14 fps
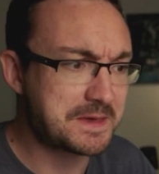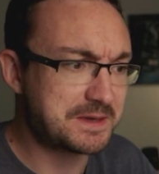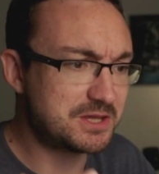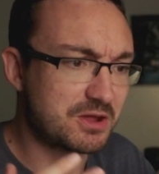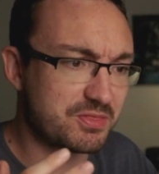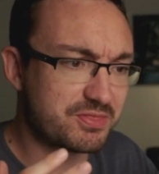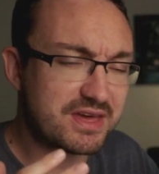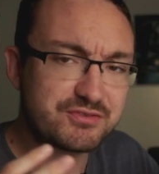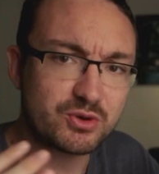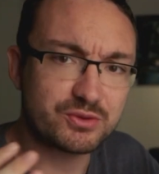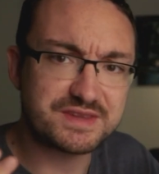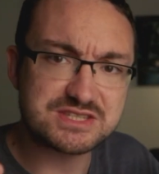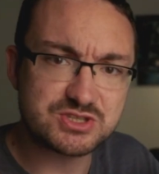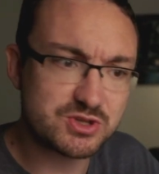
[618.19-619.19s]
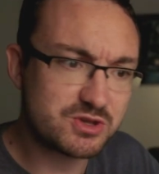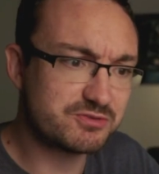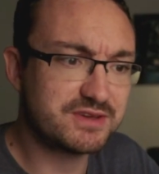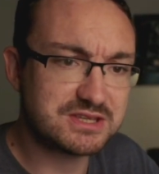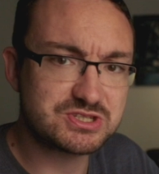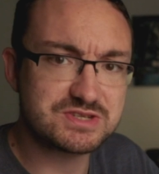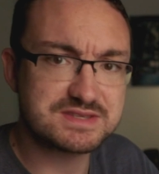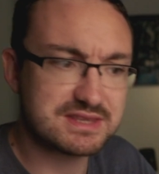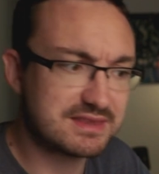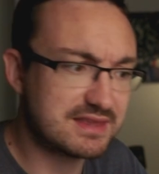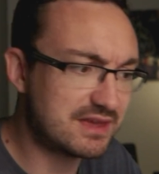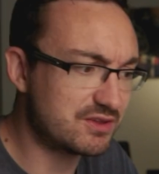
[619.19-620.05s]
you know, they've got these new features in there.